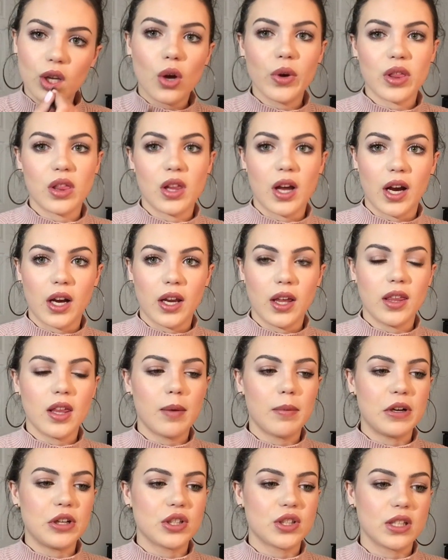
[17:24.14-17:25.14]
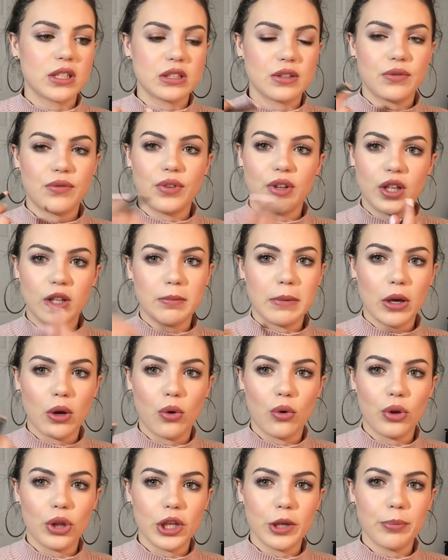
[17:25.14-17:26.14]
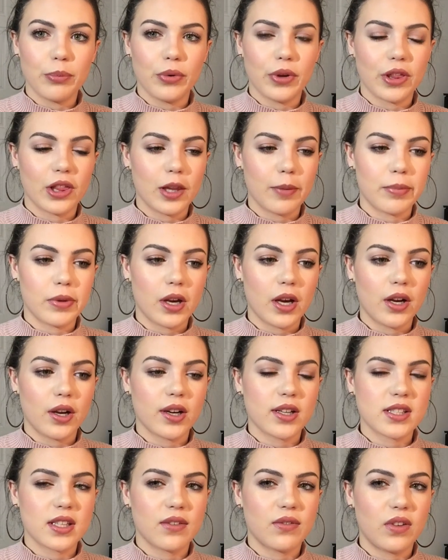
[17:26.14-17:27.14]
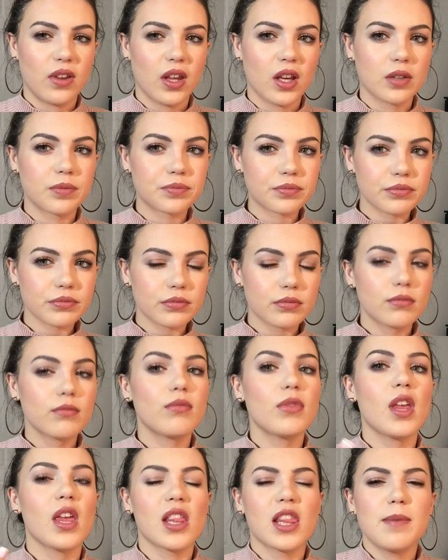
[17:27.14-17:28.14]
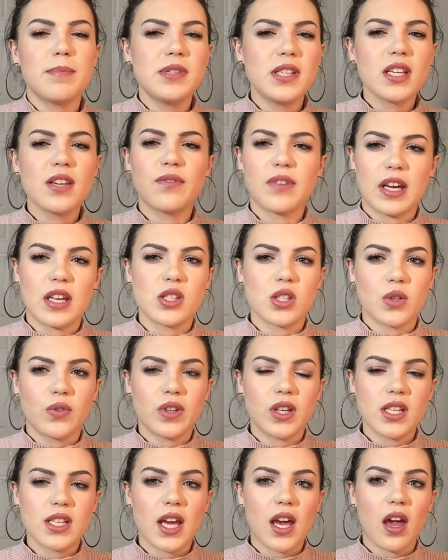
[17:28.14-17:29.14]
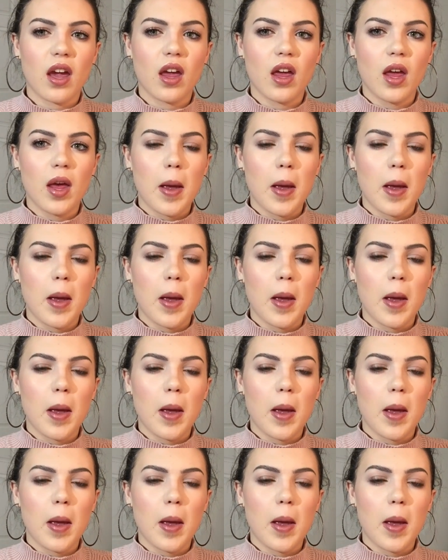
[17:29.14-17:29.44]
With lining them, I just like to fill in my whole lip with lip liner because I feel like lipstick fades over the day,